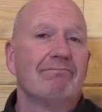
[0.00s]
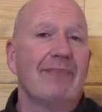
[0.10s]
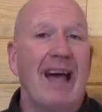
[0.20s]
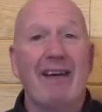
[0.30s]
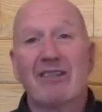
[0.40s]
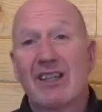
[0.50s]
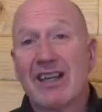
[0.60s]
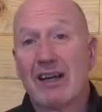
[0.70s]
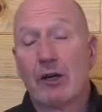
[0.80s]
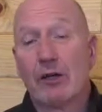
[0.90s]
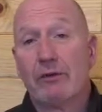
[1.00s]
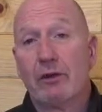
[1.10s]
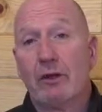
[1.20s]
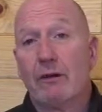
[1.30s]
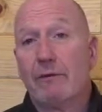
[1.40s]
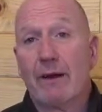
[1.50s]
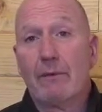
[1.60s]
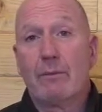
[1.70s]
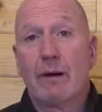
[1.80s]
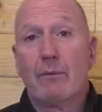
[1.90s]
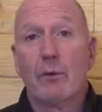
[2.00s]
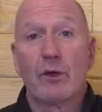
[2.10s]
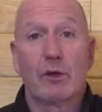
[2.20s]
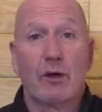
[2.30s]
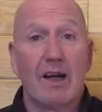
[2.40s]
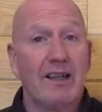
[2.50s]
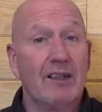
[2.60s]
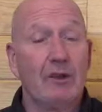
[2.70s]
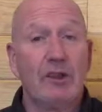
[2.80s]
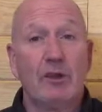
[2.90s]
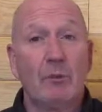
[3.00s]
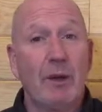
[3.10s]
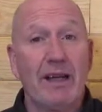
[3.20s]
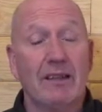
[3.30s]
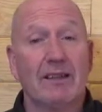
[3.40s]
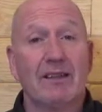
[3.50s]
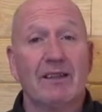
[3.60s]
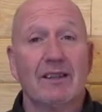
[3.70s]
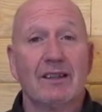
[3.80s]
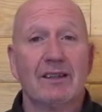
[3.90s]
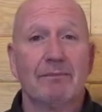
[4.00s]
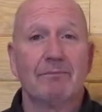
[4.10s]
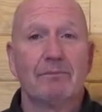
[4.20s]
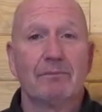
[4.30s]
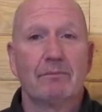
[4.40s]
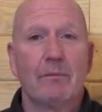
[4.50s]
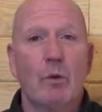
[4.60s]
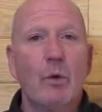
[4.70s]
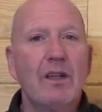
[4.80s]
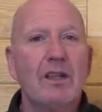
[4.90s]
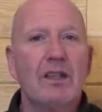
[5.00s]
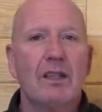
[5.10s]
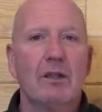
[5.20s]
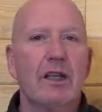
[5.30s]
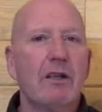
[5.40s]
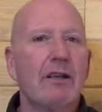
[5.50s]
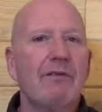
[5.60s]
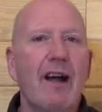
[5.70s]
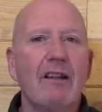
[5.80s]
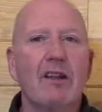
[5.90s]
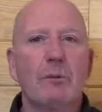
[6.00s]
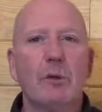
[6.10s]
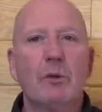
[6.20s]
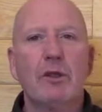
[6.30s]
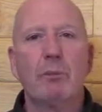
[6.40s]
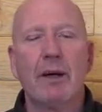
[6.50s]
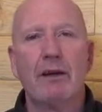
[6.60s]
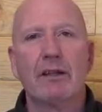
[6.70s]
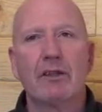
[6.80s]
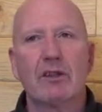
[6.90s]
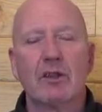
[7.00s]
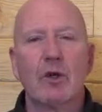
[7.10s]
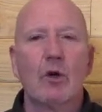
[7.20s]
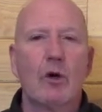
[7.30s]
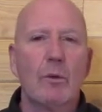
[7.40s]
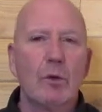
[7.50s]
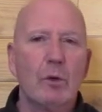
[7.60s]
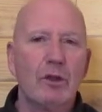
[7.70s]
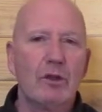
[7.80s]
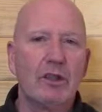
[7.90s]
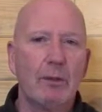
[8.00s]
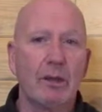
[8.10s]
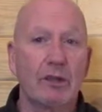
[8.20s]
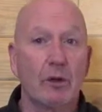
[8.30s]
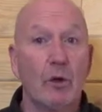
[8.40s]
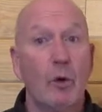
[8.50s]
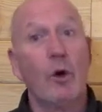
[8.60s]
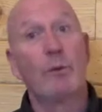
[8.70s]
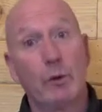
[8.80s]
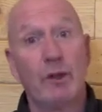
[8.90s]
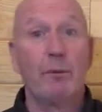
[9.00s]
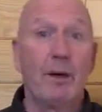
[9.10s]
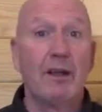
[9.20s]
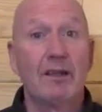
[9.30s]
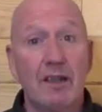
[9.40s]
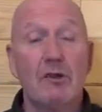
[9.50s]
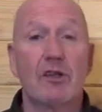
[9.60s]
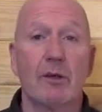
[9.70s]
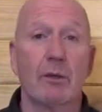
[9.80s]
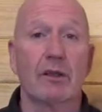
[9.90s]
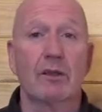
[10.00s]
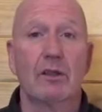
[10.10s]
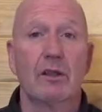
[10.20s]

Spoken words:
having a caregiver or a family member with chronic illness or pain, witnessing or hearing violence between your parents or between your siblings, or between your parents and your siblings.